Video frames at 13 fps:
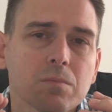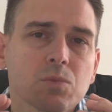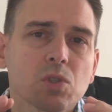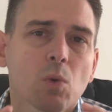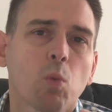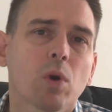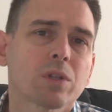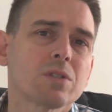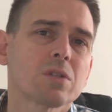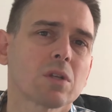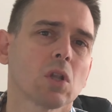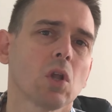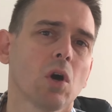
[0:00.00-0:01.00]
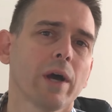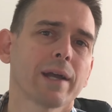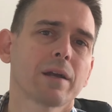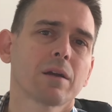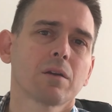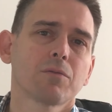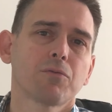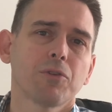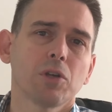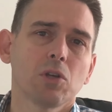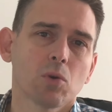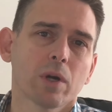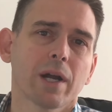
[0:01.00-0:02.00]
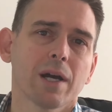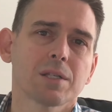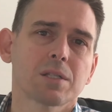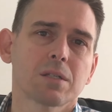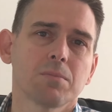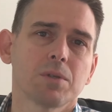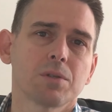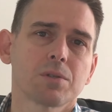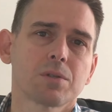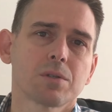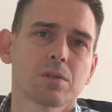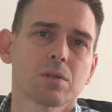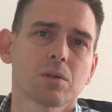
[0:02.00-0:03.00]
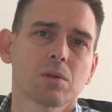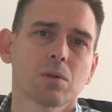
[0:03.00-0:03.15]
So what is it like for your customers